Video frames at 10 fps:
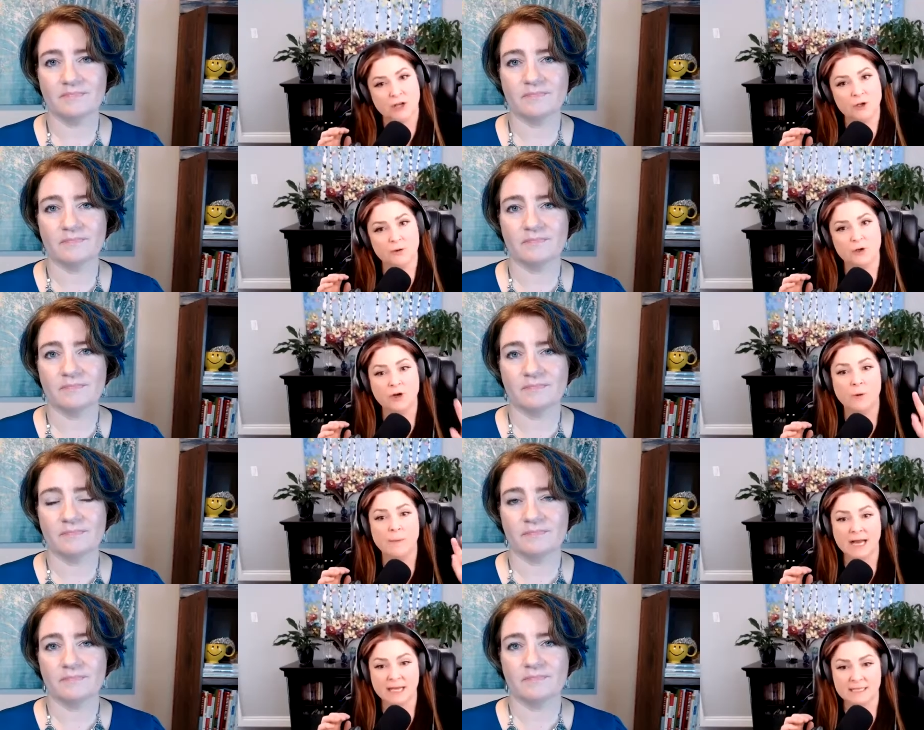Speaker 1: you could go
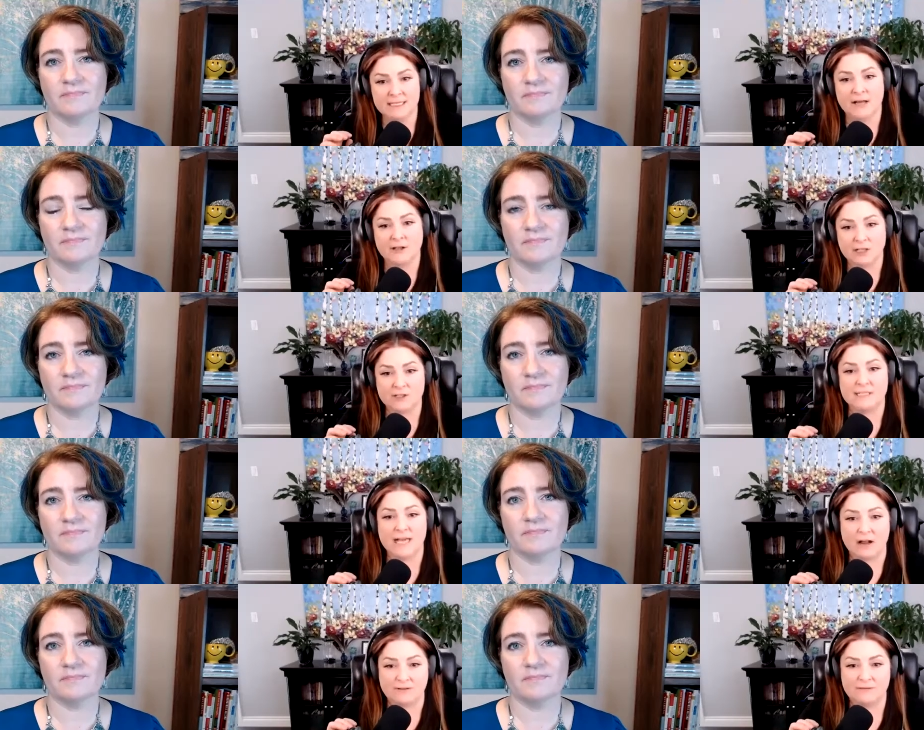back and tell
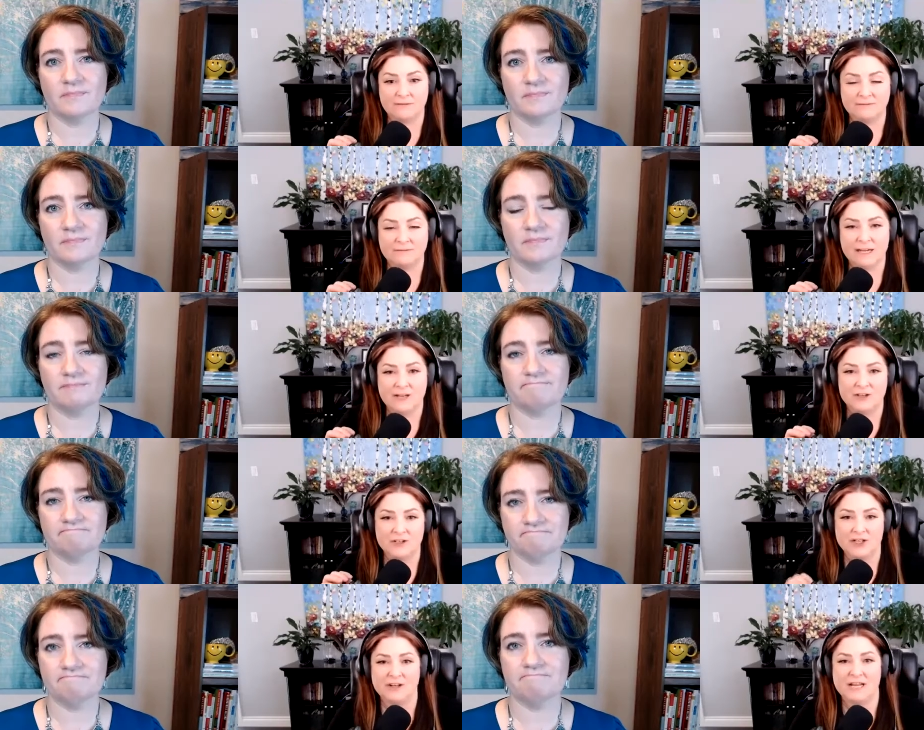yourself in your
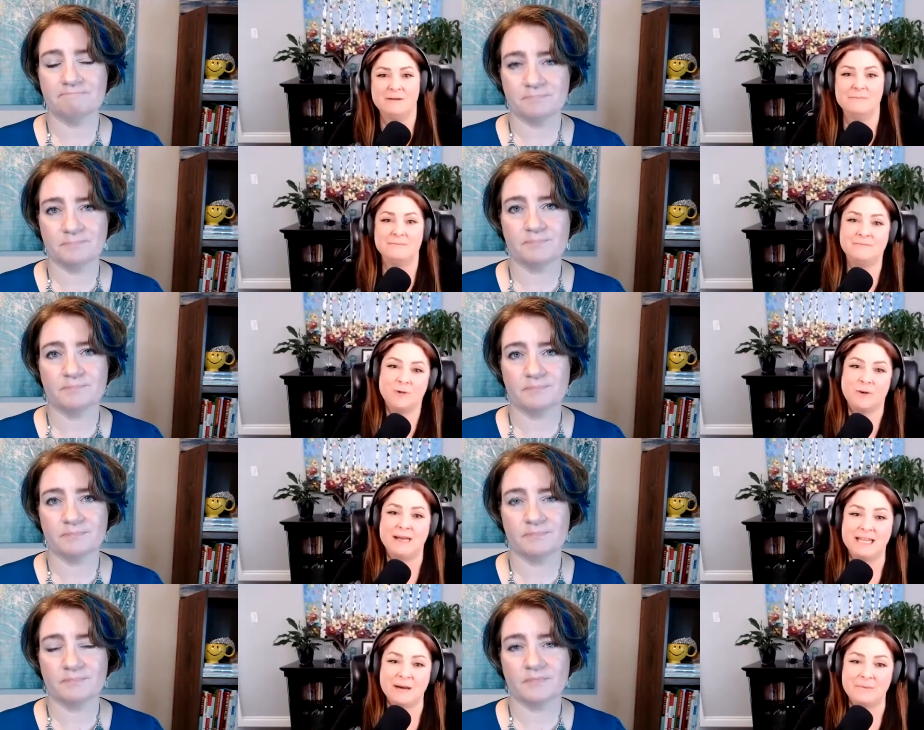journey? What
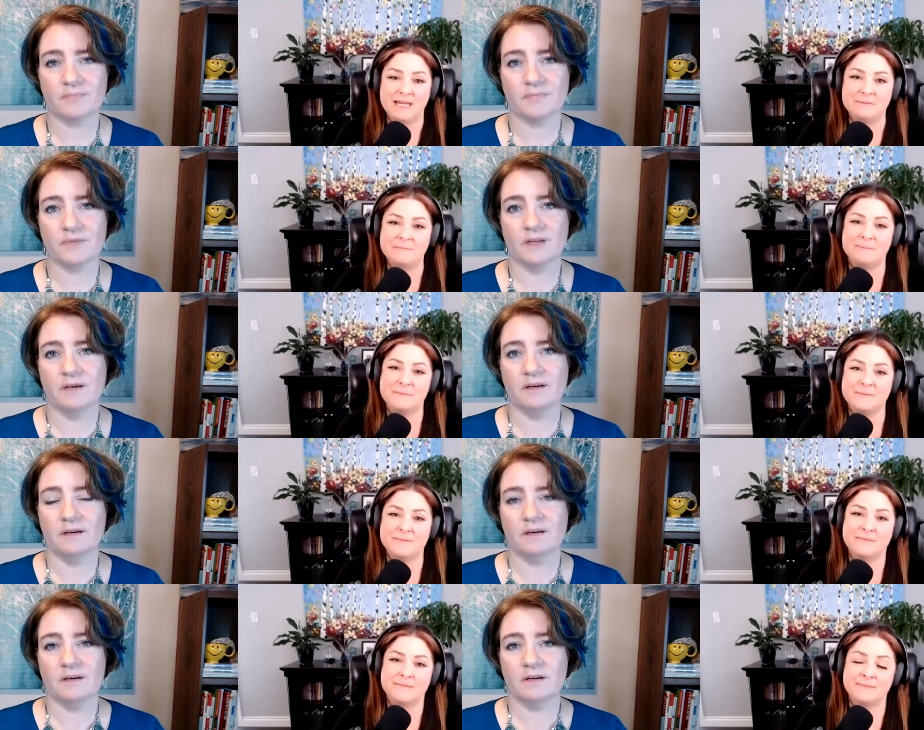might that be?
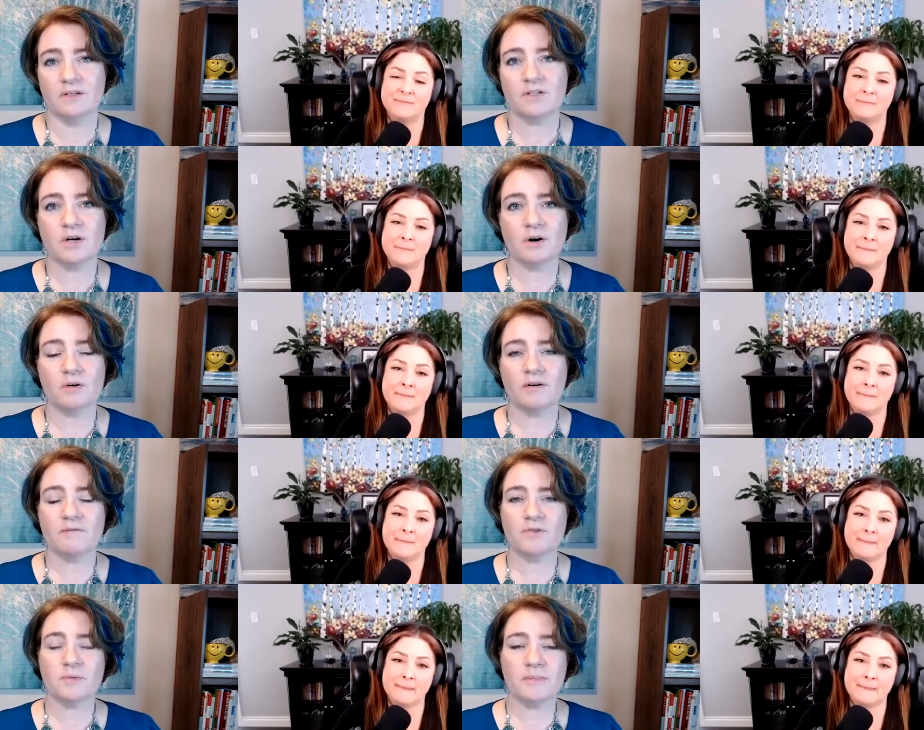
Speaker 2: So
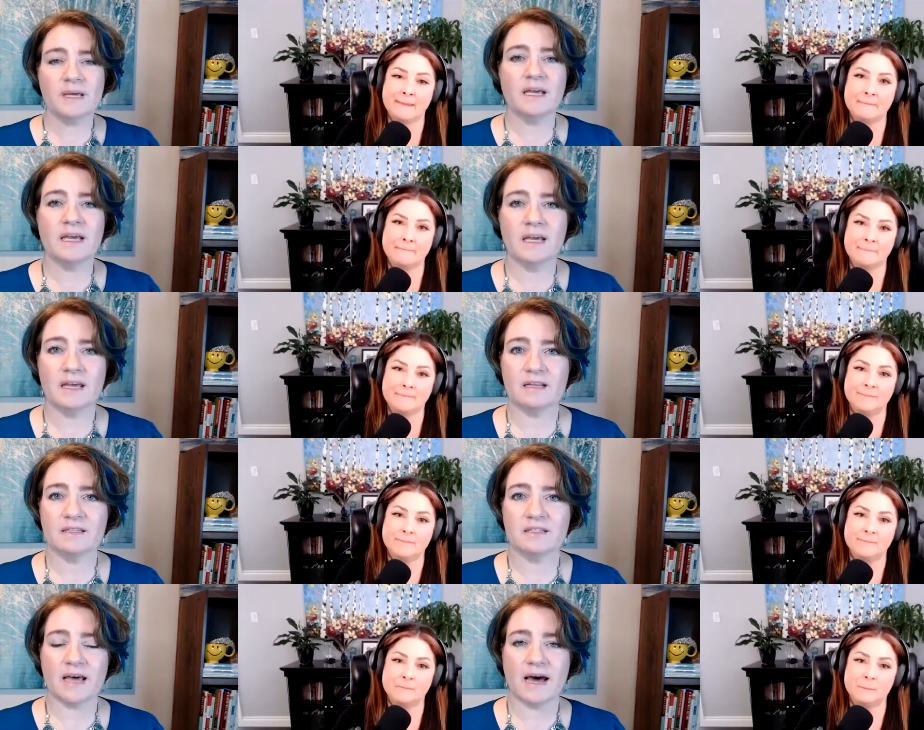for me,
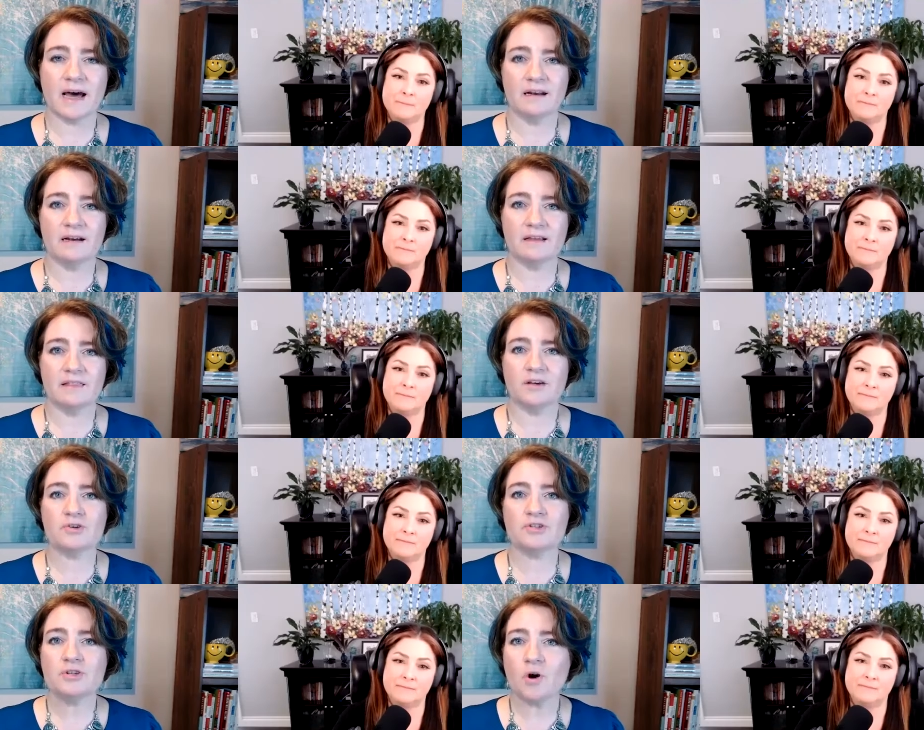it's that
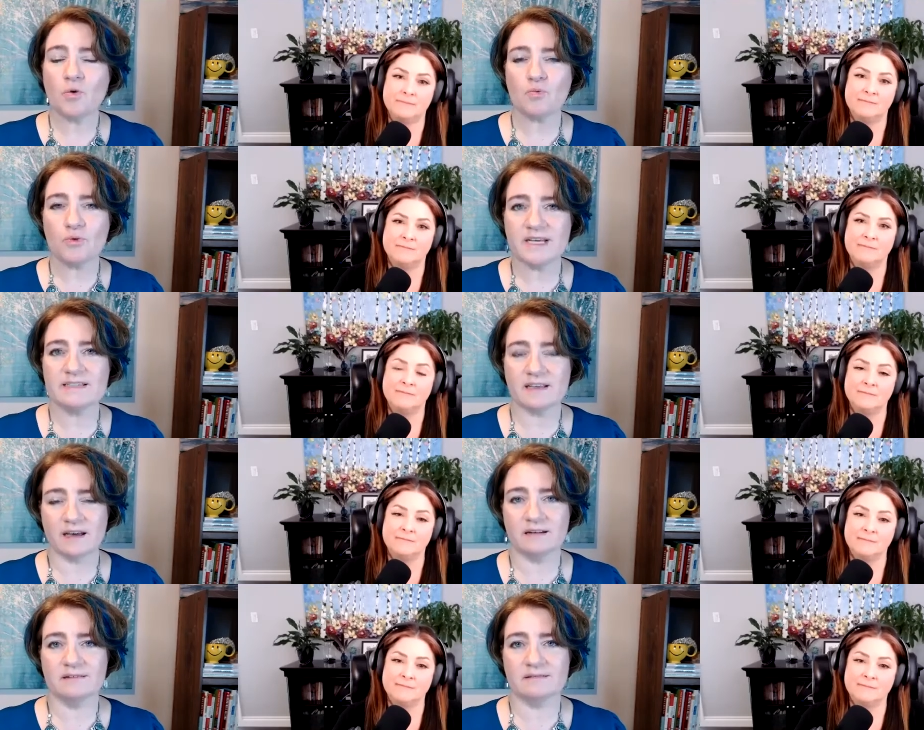there's no
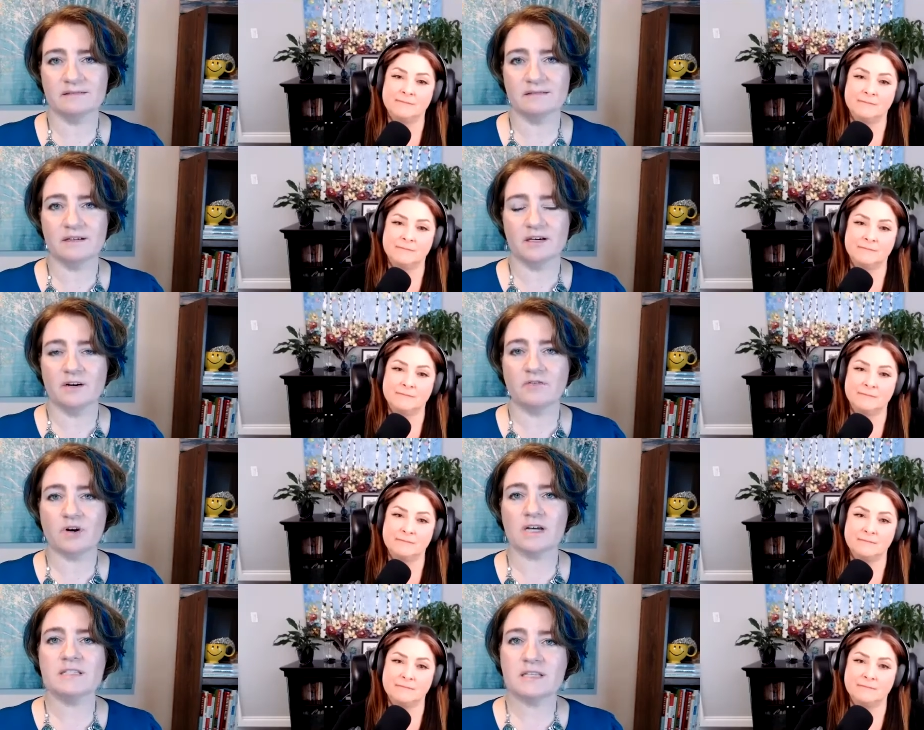reason for
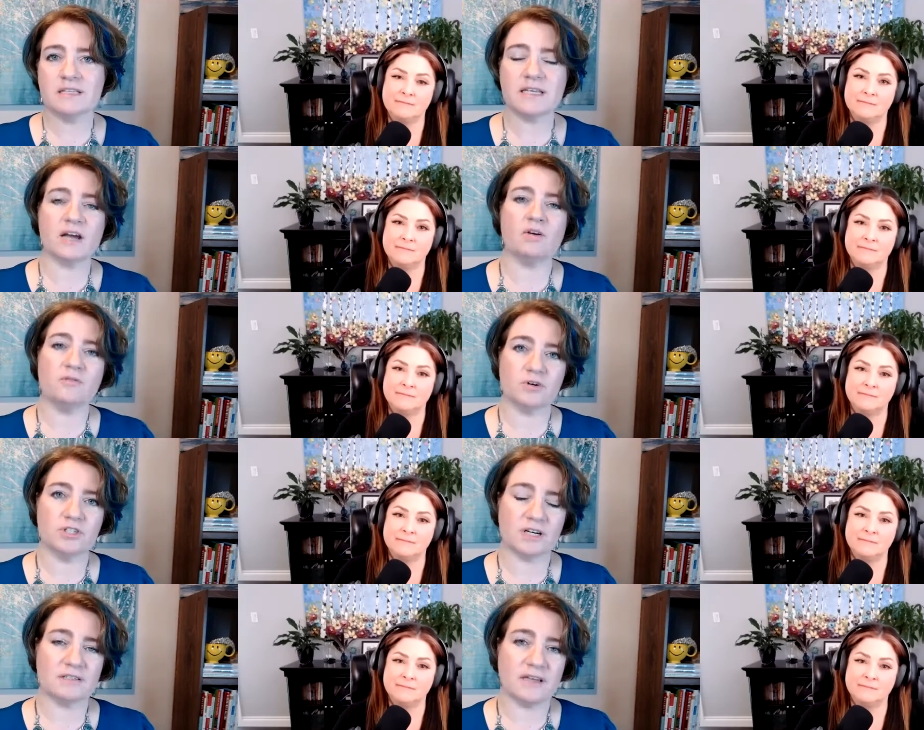us to settle for
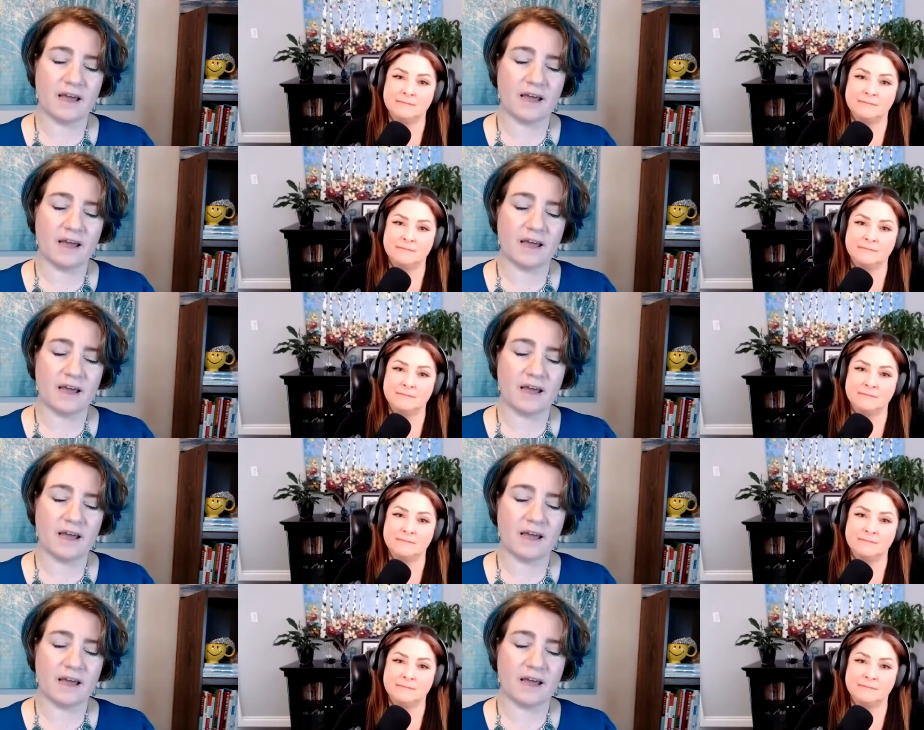just